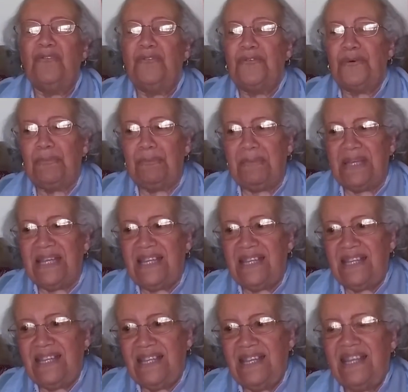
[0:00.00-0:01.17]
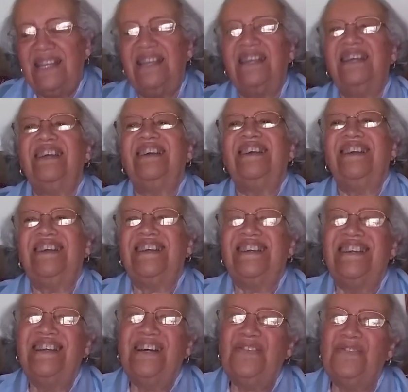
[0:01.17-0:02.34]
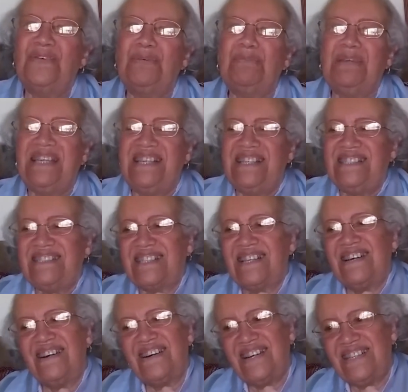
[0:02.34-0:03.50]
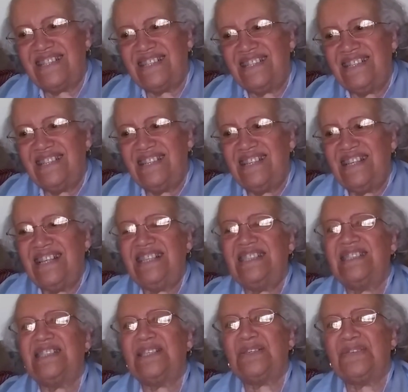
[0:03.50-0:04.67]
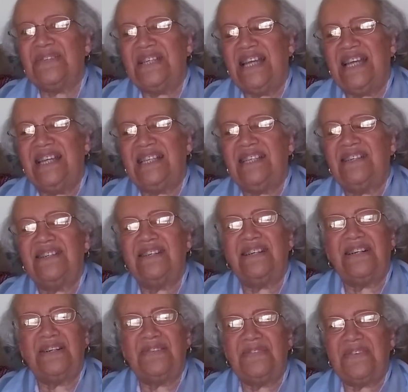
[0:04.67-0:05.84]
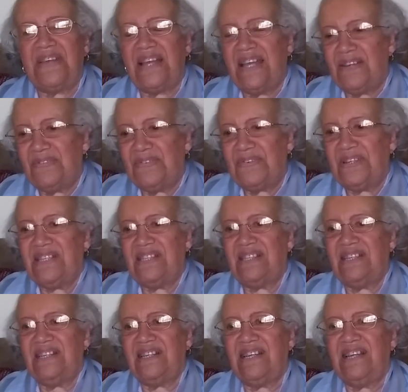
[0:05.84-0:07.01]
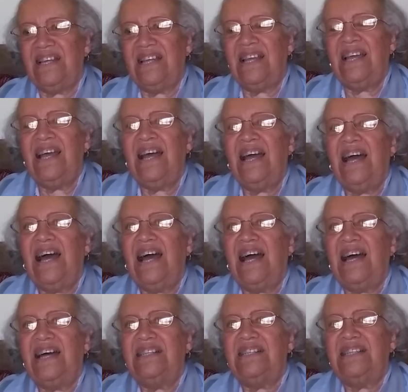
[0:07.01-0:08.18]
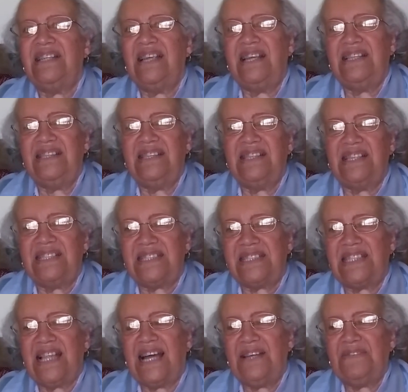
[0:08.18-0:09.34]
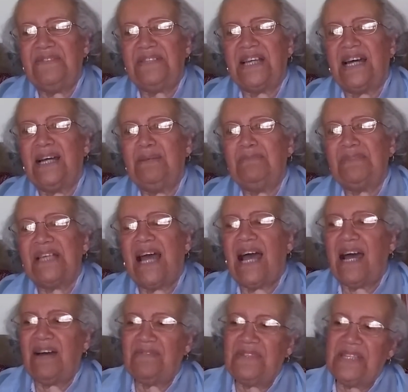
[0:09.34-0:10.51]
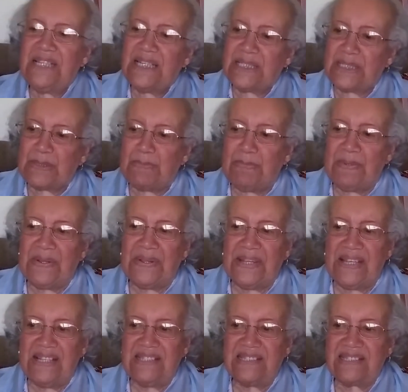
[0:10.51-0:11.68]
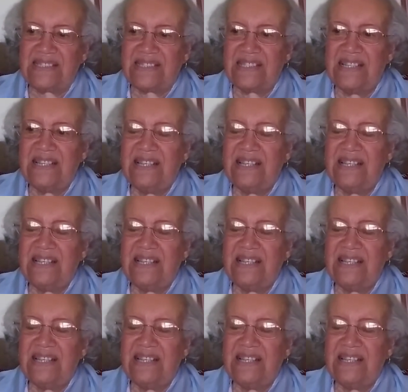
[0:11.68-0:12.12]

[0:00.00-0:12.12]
For me, he's God. He's the creator of everything. And in this lifetime, to have the experience